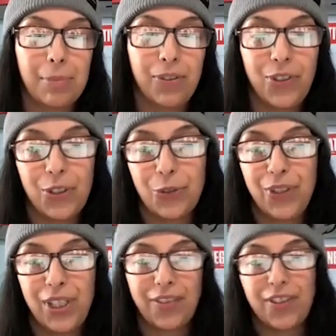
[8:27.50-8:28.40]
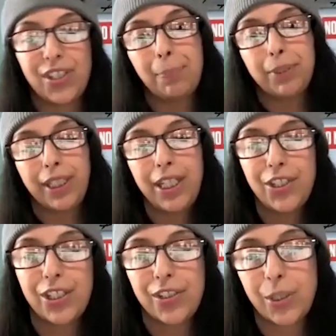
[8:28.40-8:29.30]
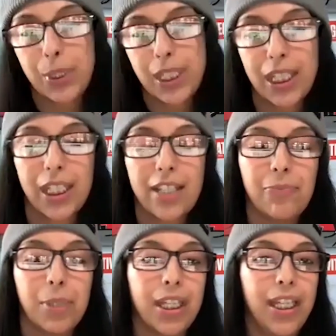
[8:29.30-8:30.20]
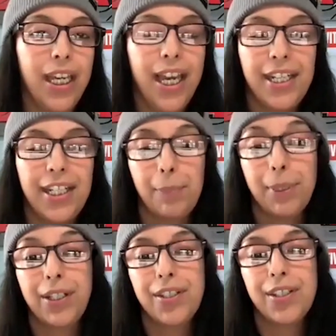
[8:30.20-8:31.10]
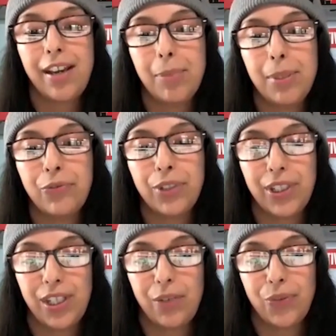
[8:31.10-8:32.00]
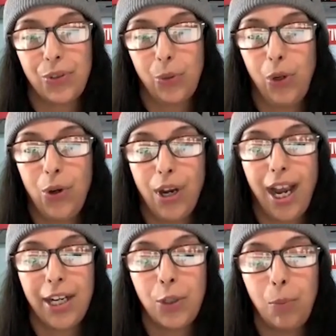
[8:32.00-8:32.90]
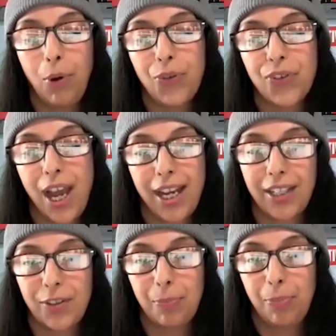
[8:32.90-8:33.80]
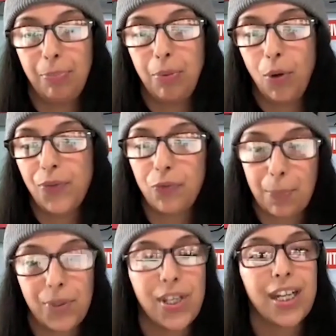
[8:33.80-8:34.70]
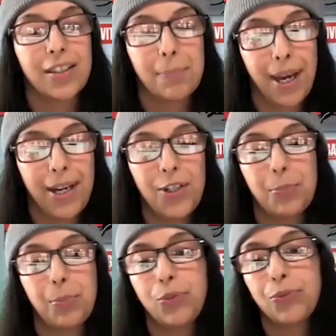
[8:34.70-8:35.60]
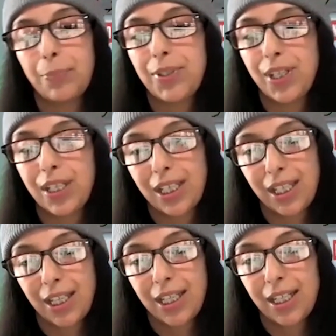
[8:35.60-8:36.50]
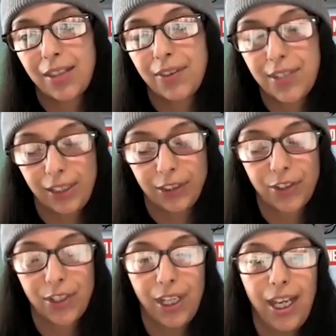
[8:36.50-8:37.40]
fill out this application and see what they can give me. Now, because I have been in real estate for so long, I know both sides, both representing the buyers, both representing the sellers.